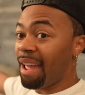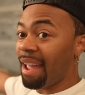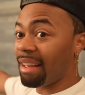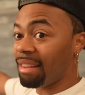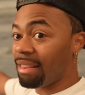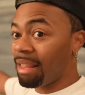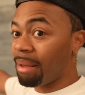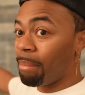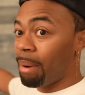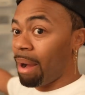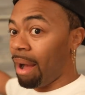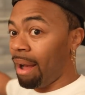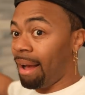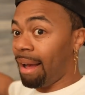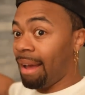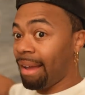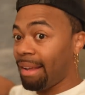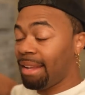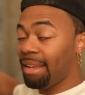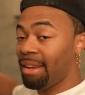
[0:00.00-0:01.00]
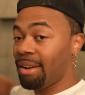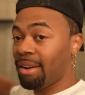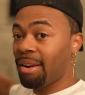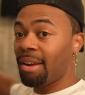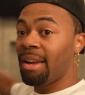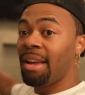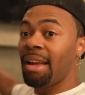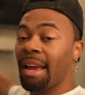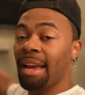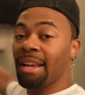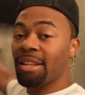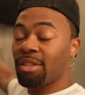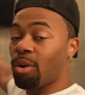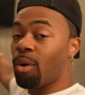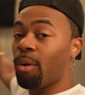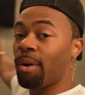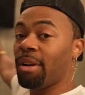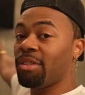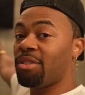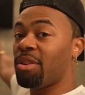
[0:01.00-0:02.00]
and then behind here is
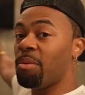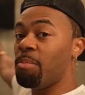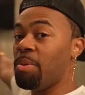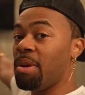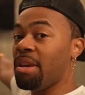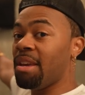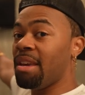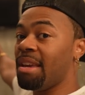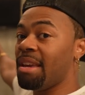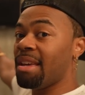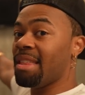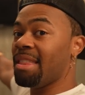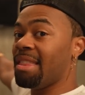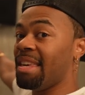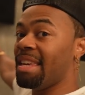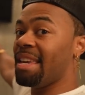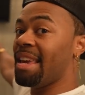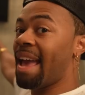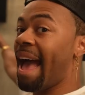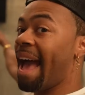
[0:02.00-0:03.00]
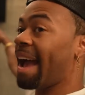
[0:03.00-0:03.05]
going to be the